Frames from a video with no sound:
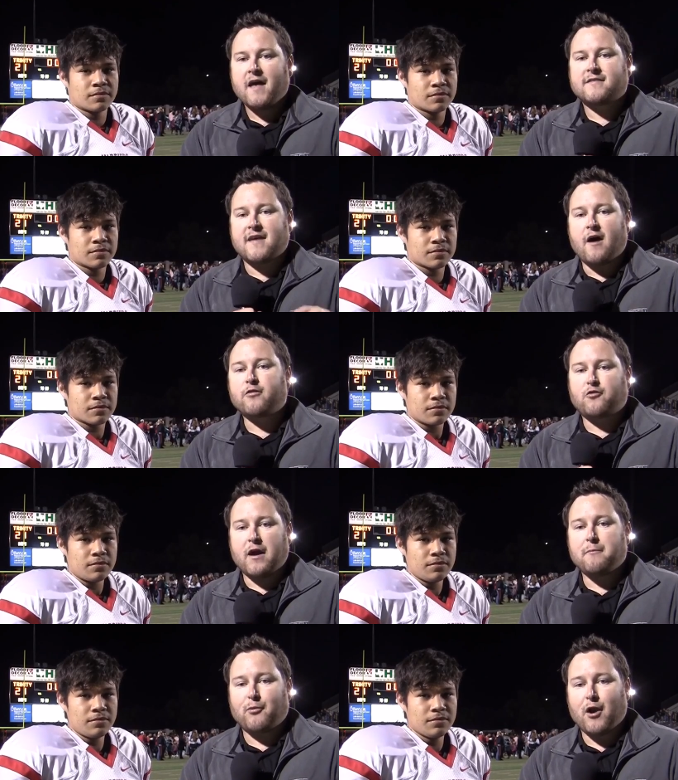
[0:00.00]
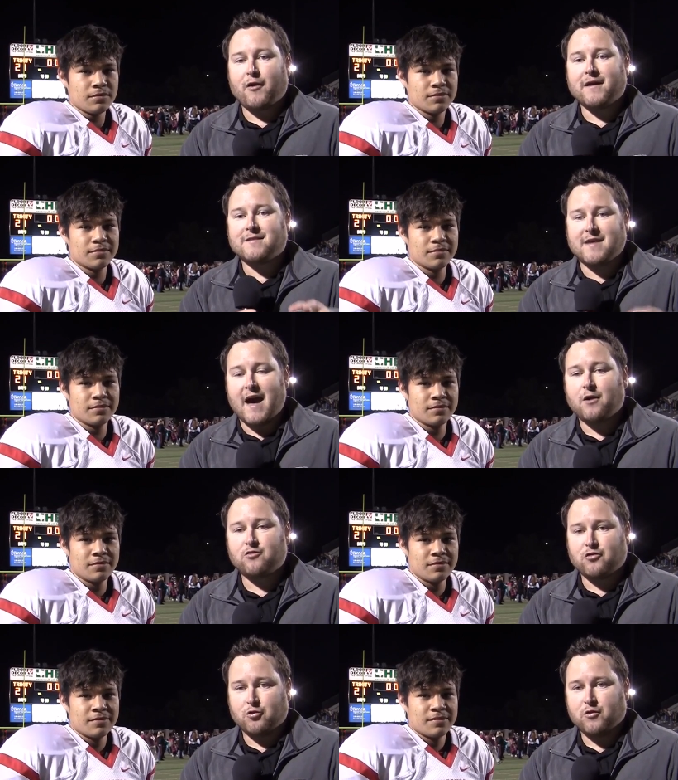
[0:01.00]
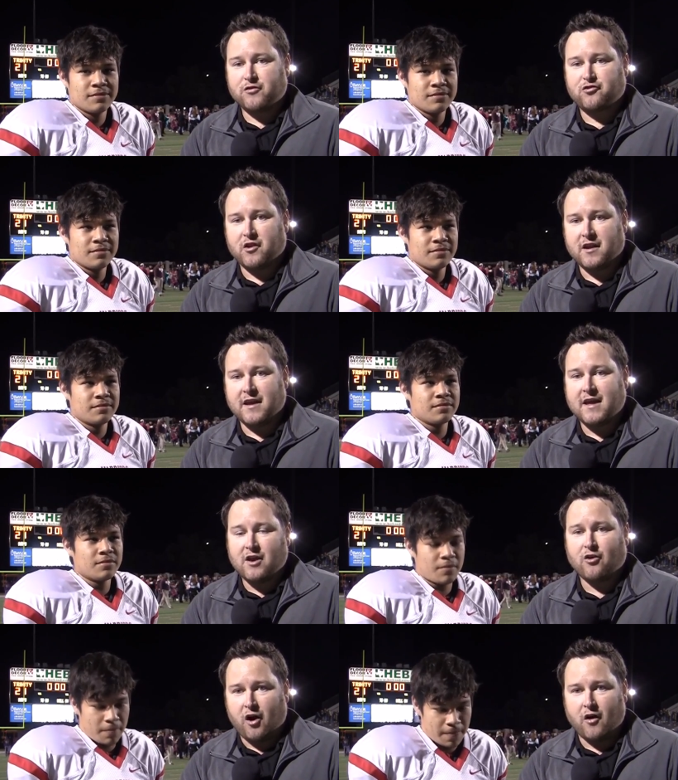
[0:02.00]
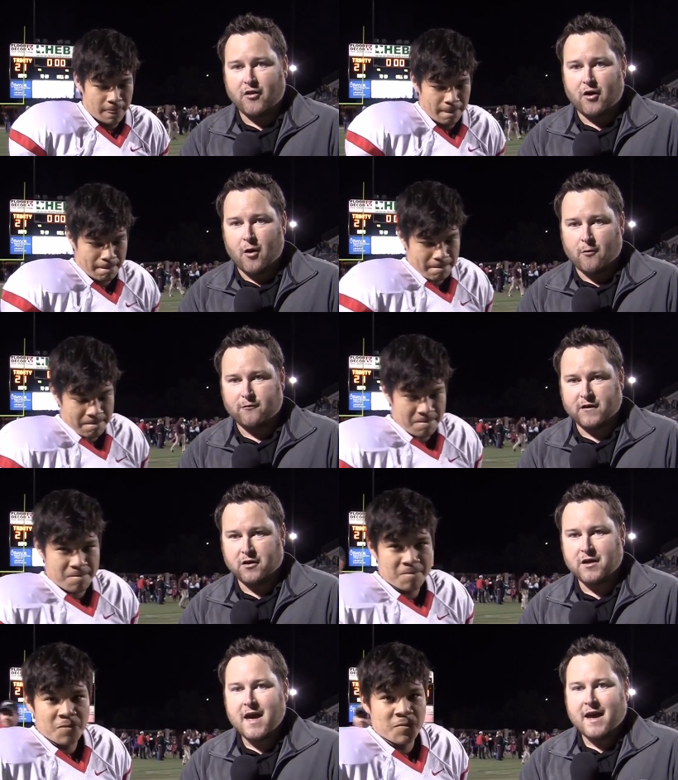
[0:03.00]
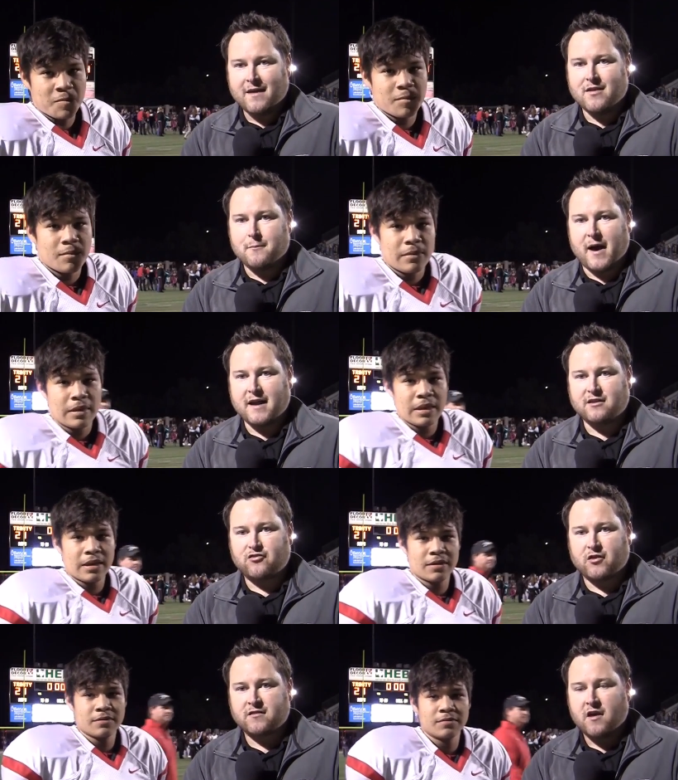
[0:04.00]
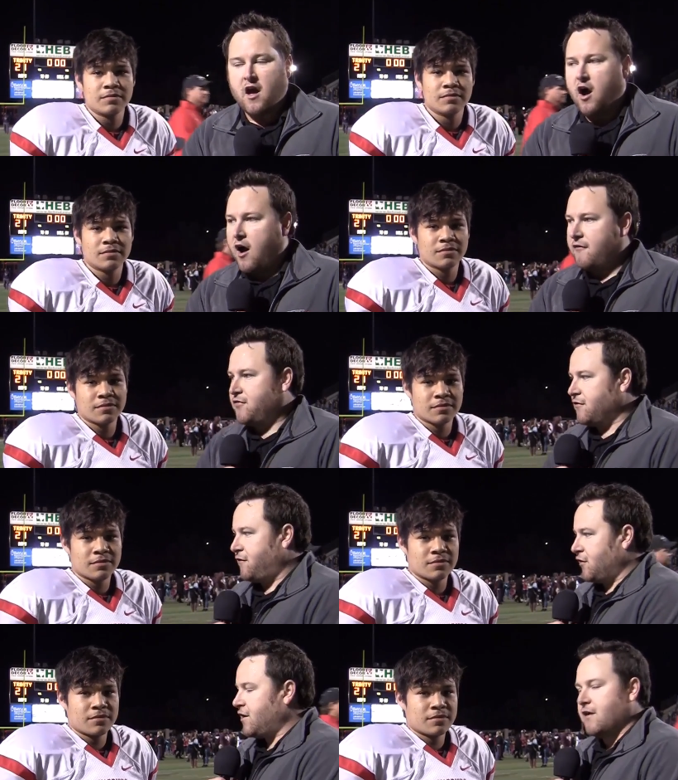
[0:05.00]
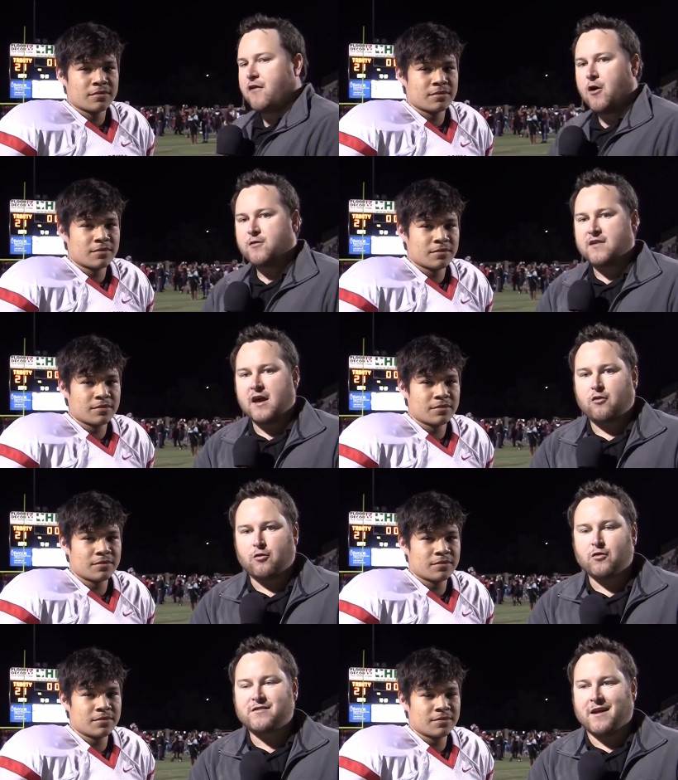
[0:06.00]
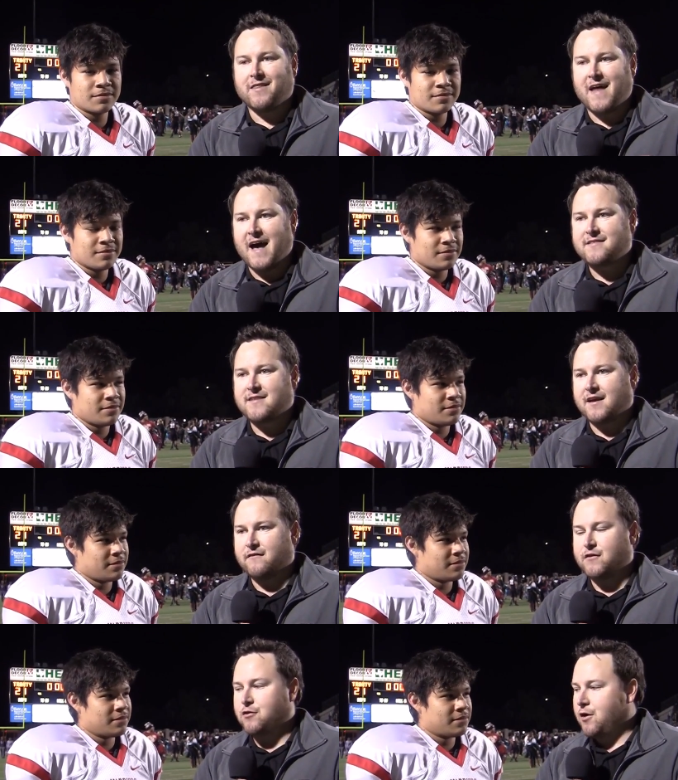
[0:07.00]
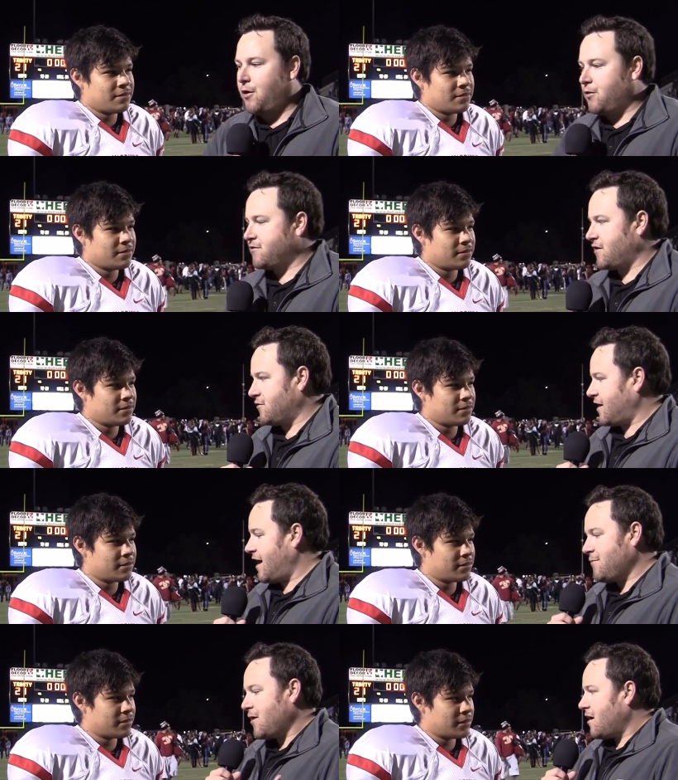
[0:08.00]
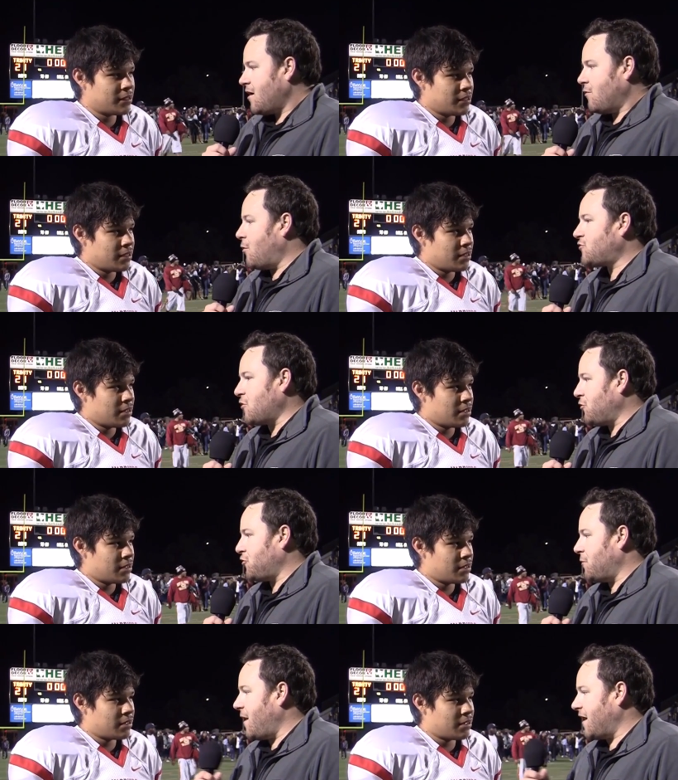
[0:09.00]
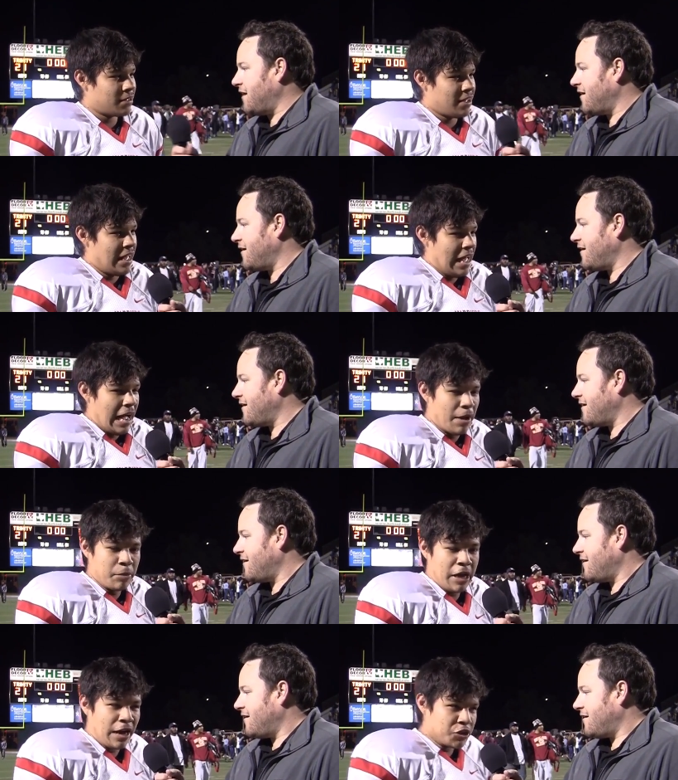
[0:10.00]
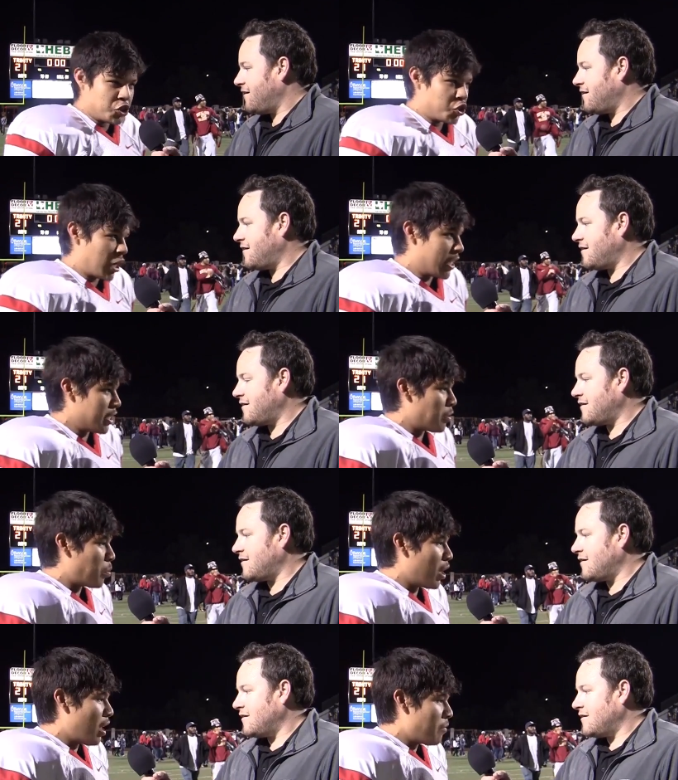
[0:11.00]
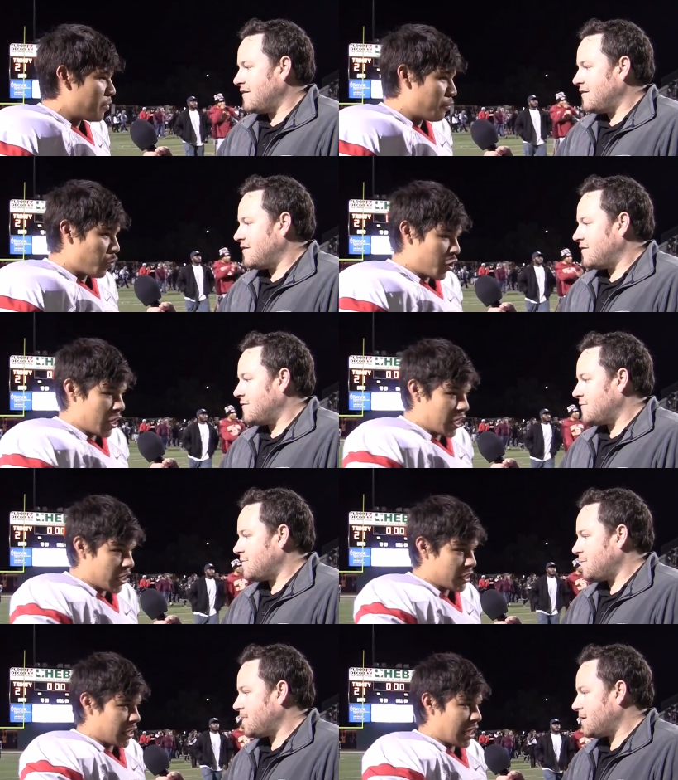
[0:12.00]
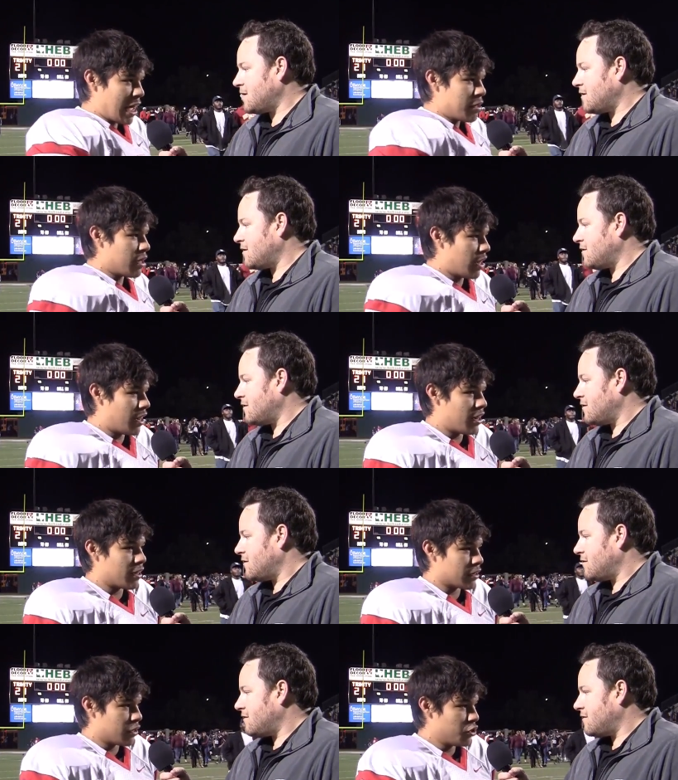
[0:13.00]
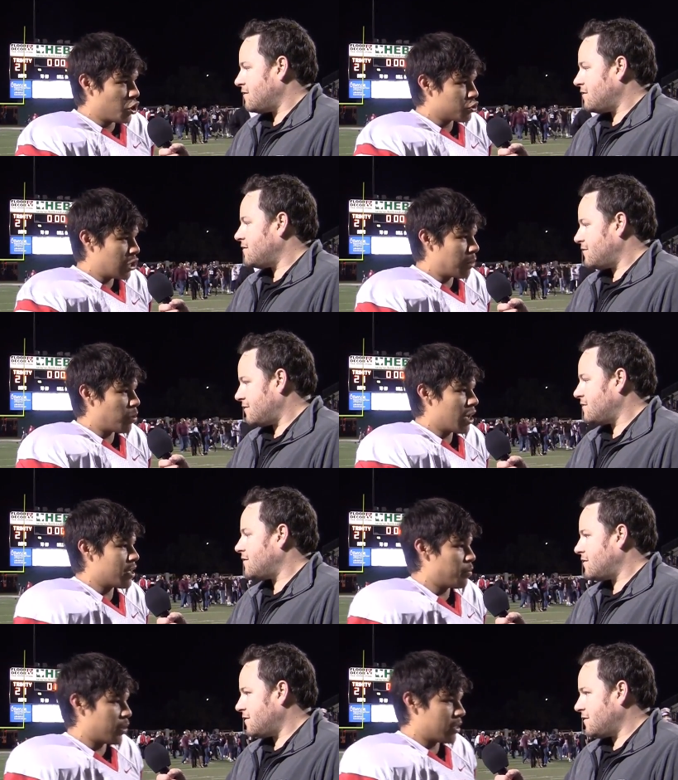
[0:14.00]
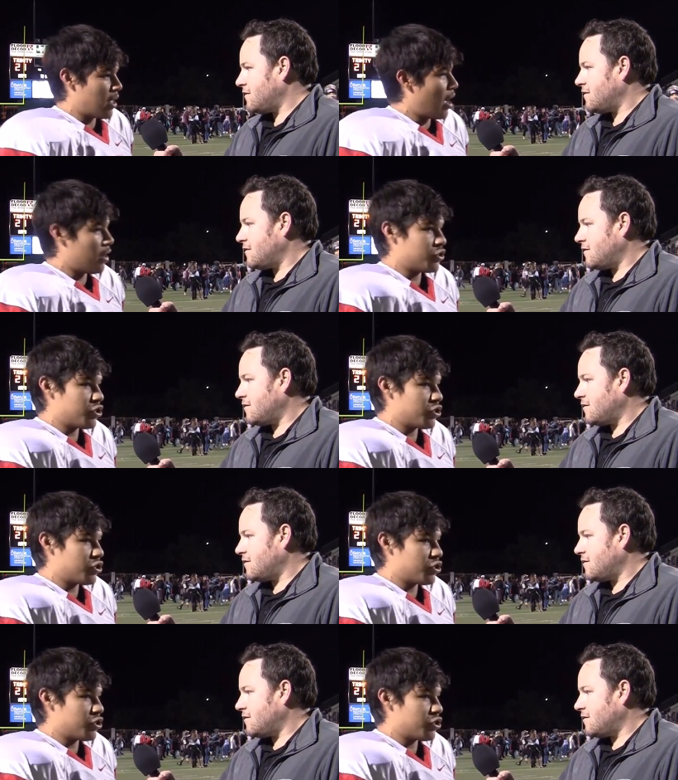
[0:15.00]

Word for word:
Speaker 1: South Grand Prairie downs Euless Trinity here on their home field in the bi-districts off the foot of Jose Cruz and a last second field goal. Jose, what was going through your mind? I mean, I was just trying to get the ball out before uh, the line, uh, you know, try to block it,
Speaker 2: but I was